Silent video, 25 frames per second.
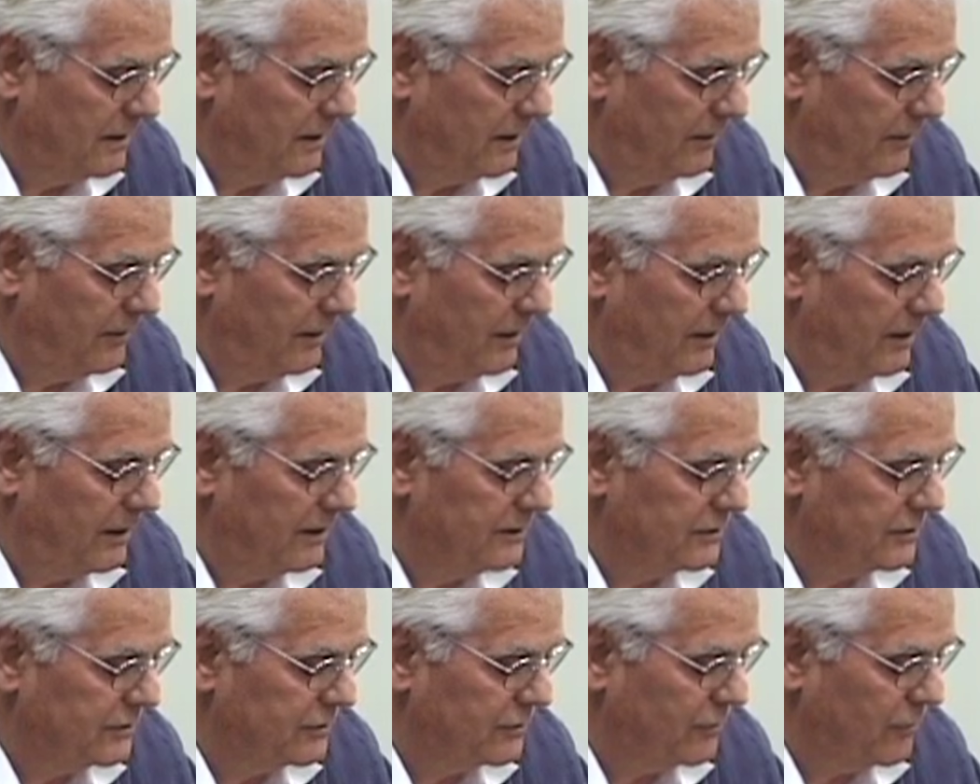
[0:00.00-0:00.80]
And then he
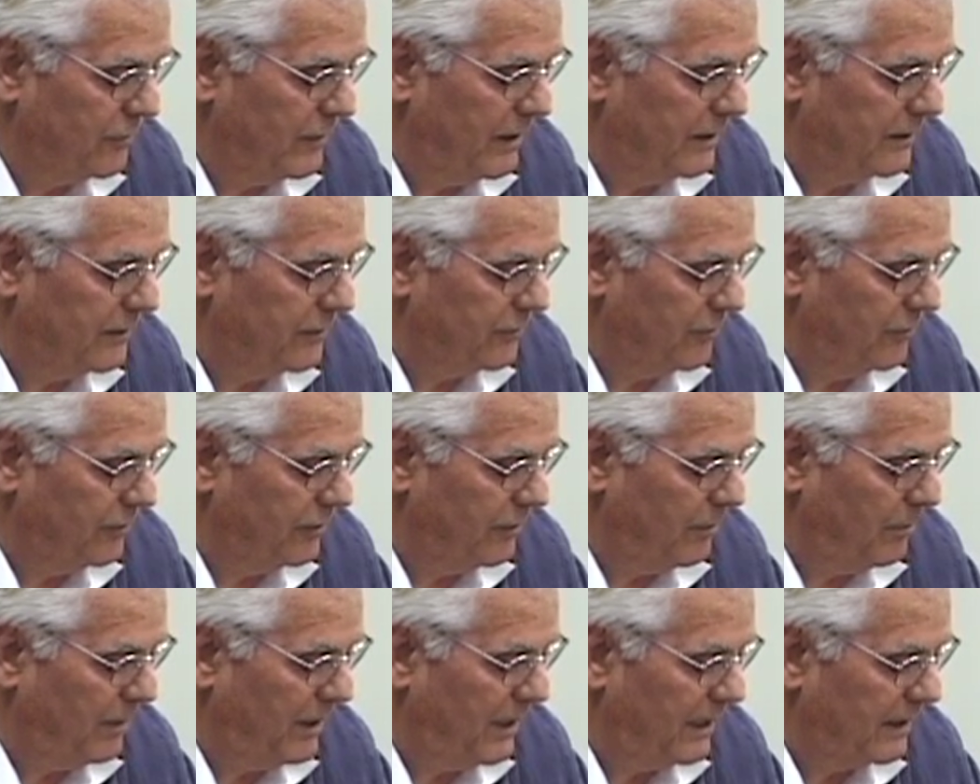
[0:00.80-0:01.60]
streaked through
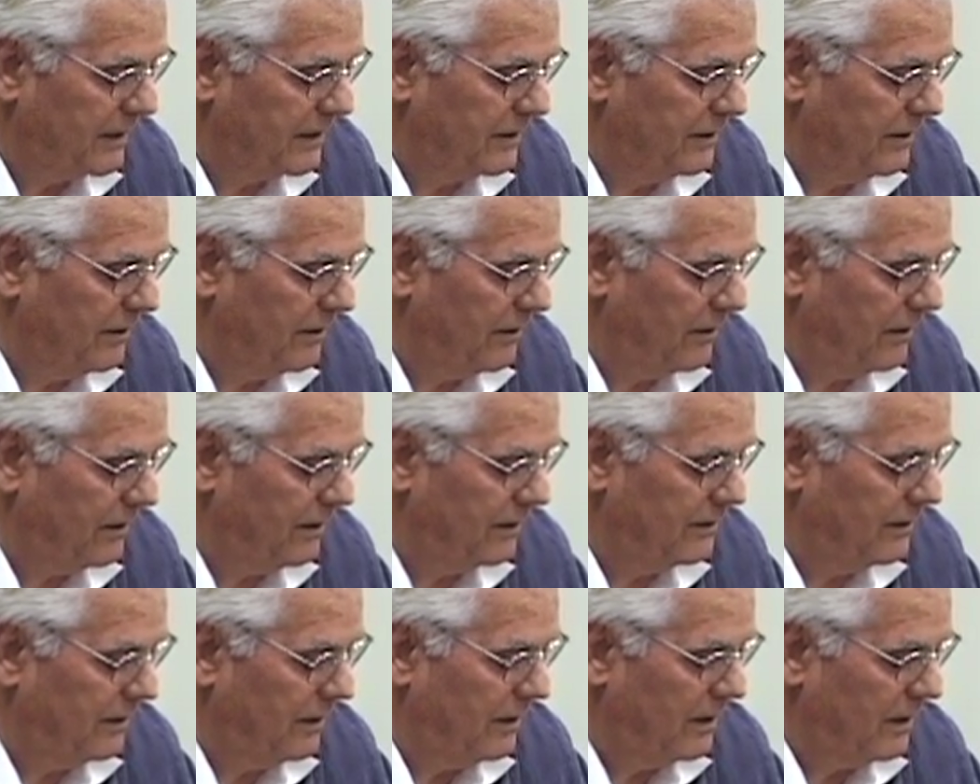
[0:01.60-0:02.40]
the
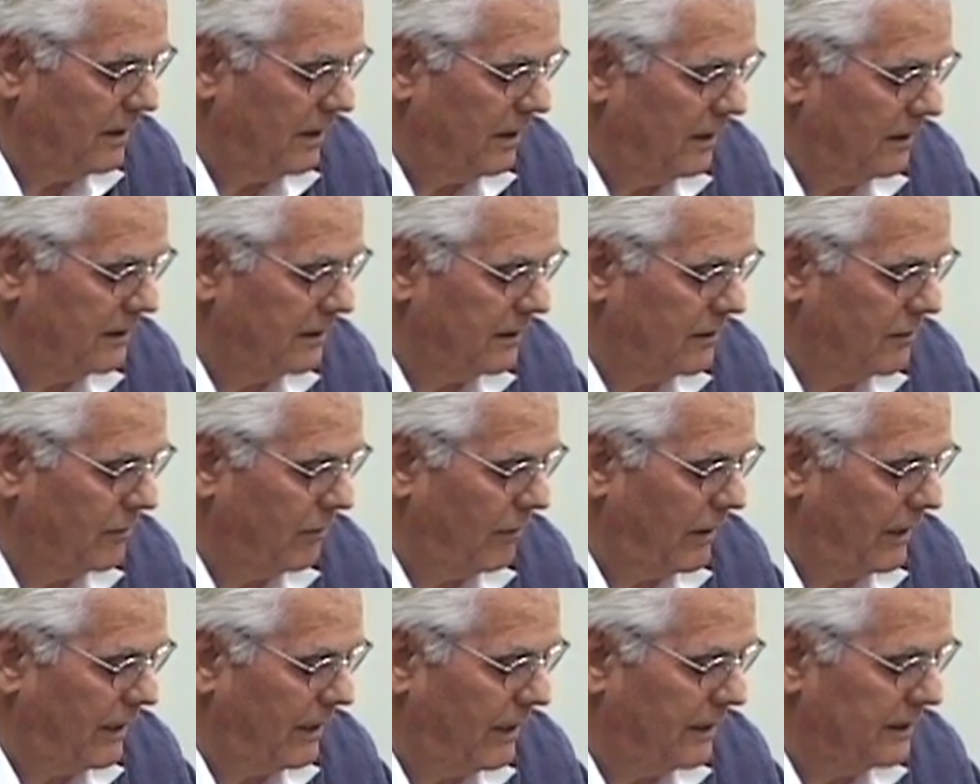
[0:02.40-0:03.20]
backyard on
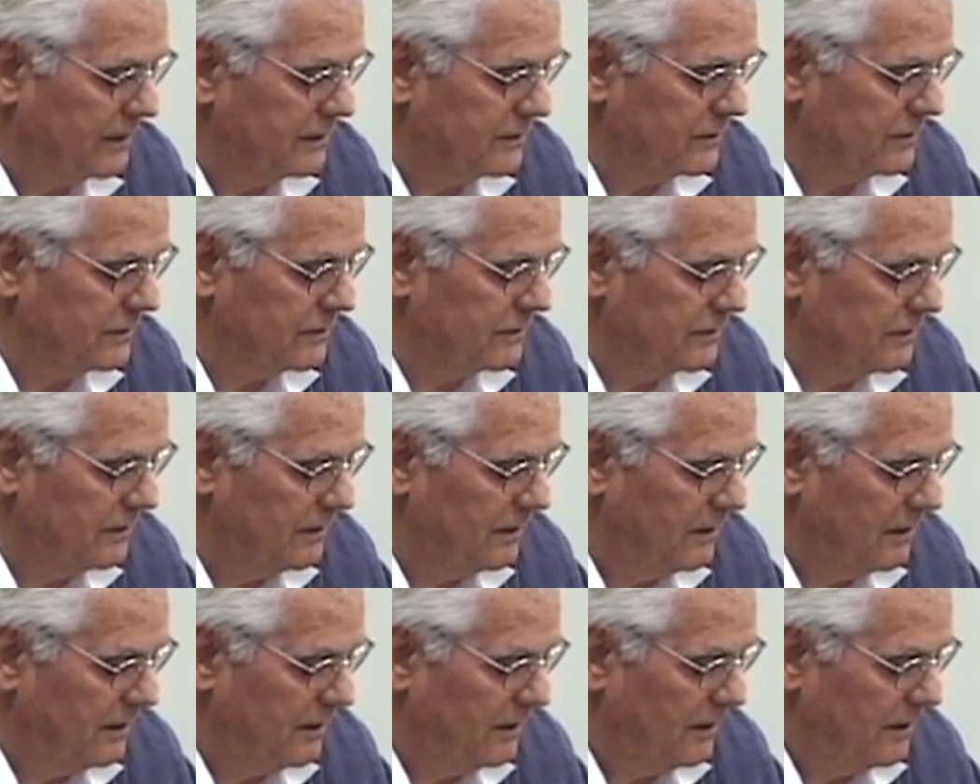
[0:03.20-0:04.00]
grass
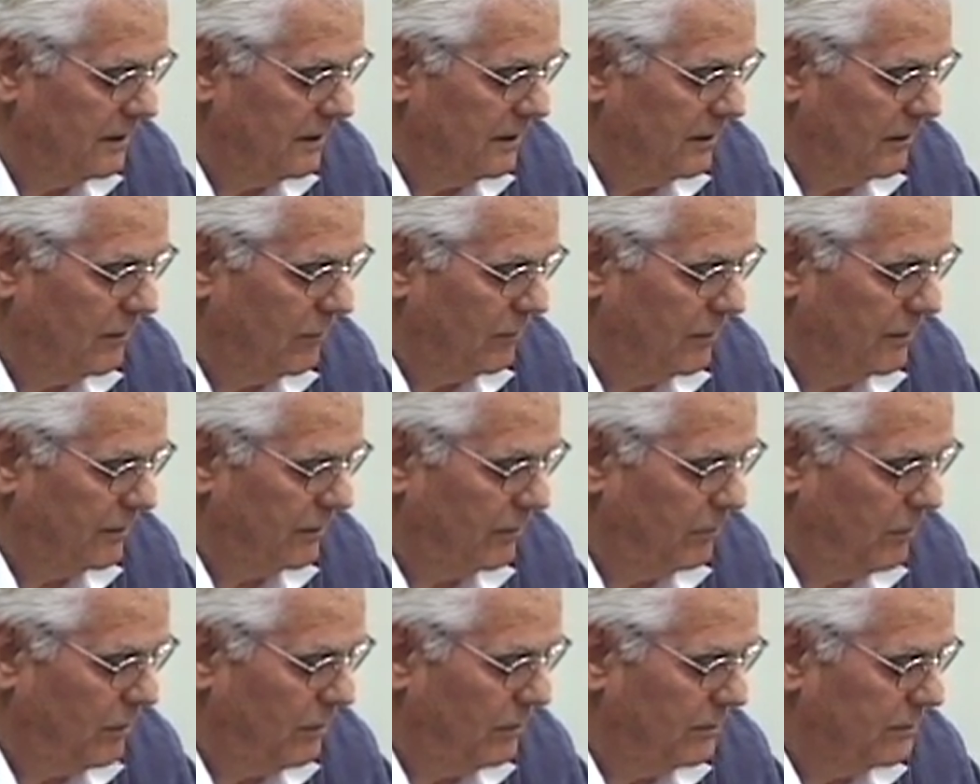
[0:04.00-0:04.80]
where
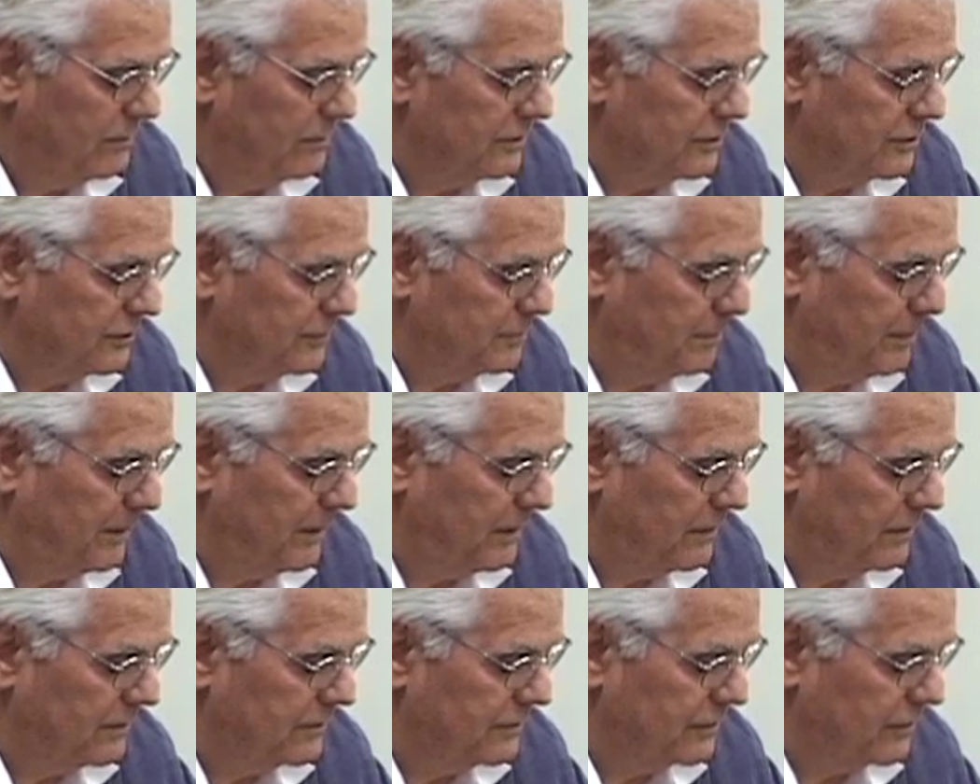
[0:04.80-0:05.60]
the moon
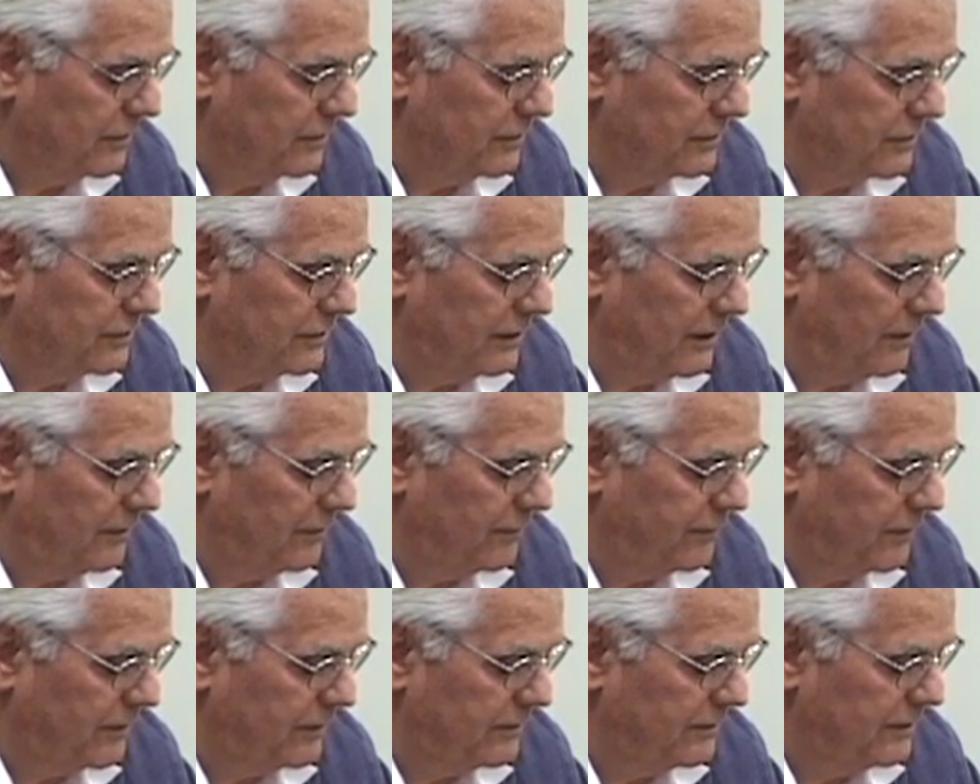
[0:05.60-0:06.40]
spills
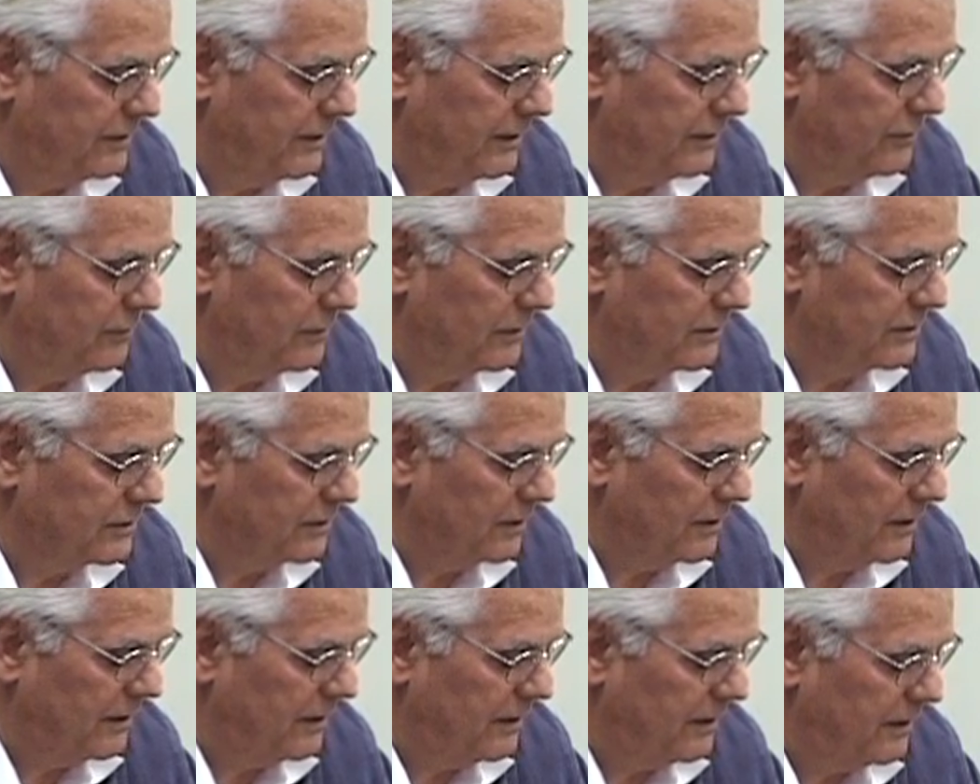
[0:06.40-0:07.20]
herself
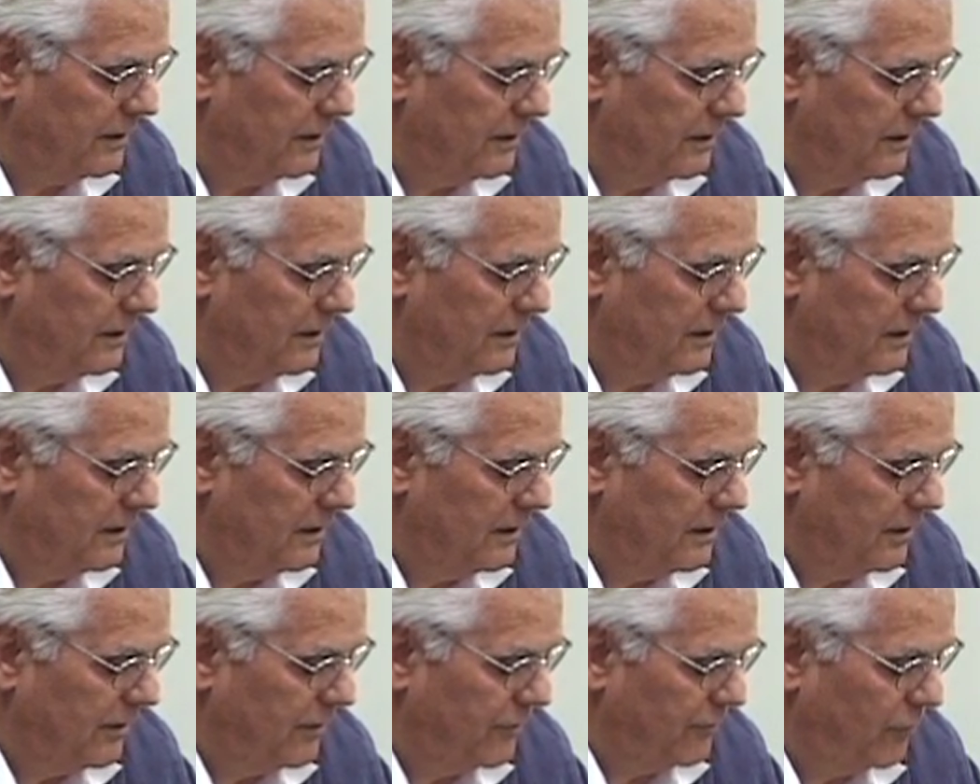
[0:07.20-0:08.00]
continuously
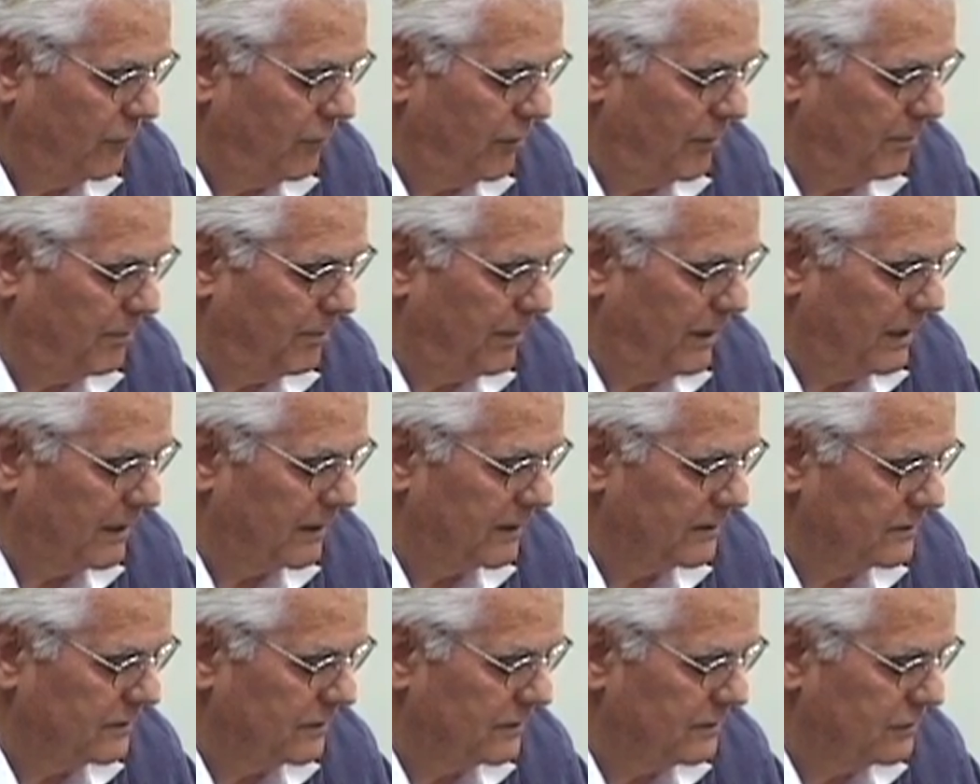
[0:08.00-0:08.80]
through a
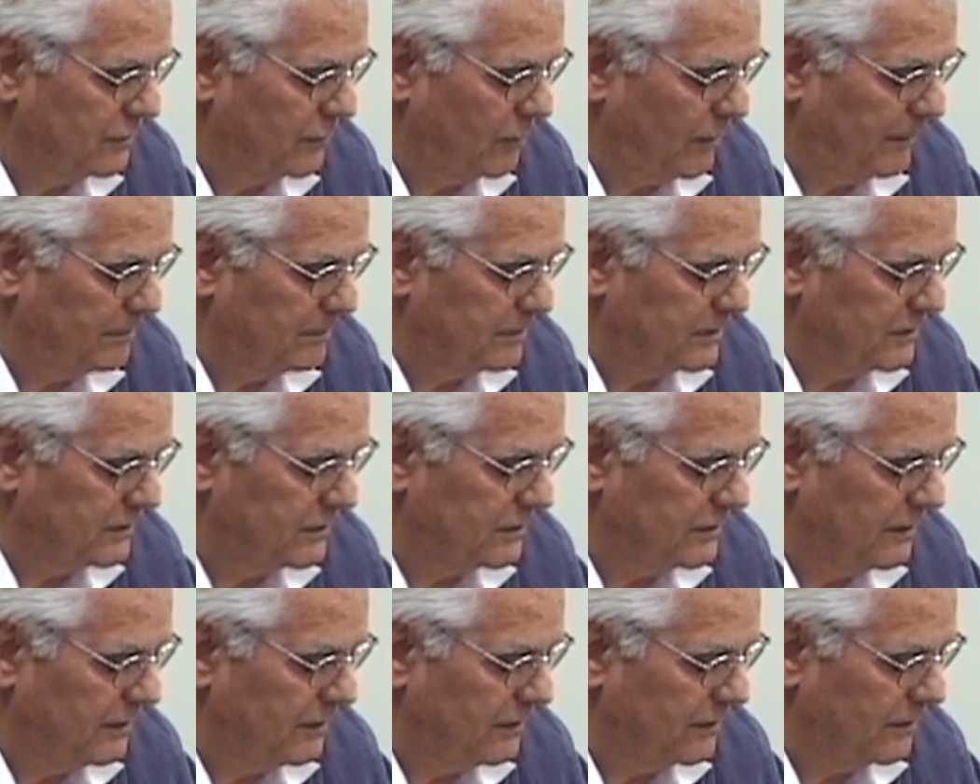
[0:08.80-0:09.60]
bodice's ripped
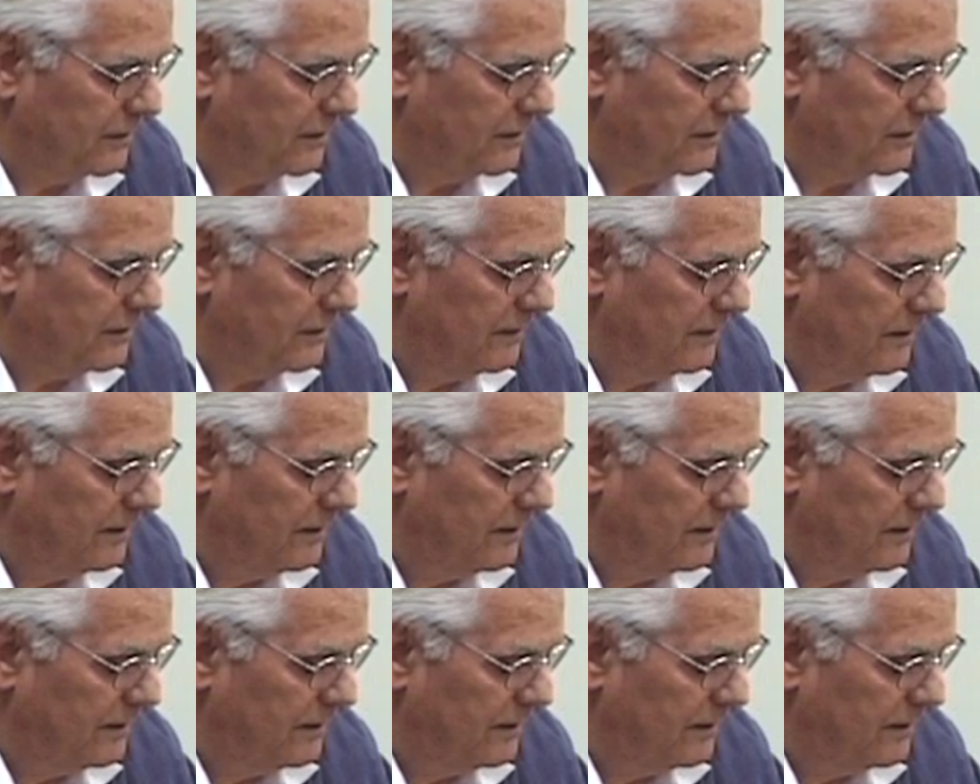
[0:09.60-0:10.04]
silk,